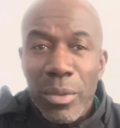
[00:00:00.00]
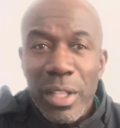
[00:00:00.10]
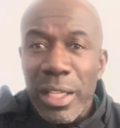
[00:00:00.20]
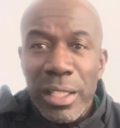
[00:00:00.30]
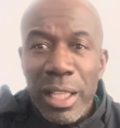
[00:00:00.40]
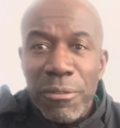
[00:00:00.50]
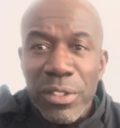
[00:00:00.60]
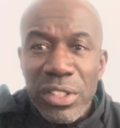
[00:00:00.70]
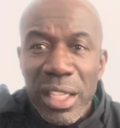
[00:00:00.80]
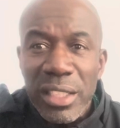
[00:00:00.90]
in another
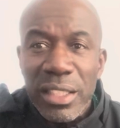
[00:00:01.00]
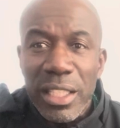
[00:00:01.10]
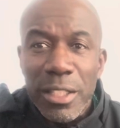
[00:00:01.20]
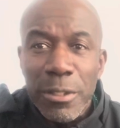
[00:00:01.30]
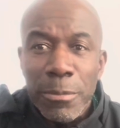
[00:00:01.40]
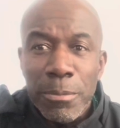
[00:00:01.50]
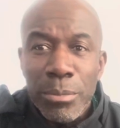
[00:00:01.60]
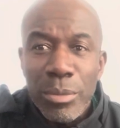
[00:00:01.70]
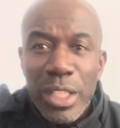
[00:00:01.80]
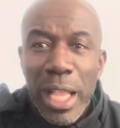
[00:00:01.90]
facility.
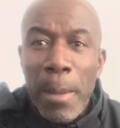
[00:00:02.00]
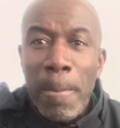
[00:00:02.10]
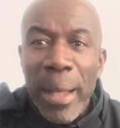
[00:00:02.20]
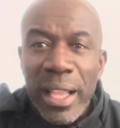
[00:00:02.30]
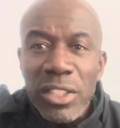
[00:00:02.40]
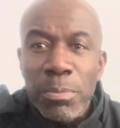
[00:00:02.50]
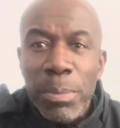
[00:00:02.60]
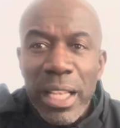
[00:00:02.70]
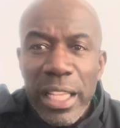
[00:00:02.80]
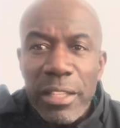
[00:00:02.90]
It beggars
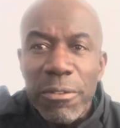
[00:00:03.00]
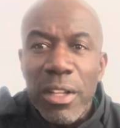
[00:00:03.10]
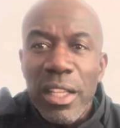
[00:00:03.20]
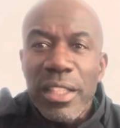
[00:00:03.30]
belief.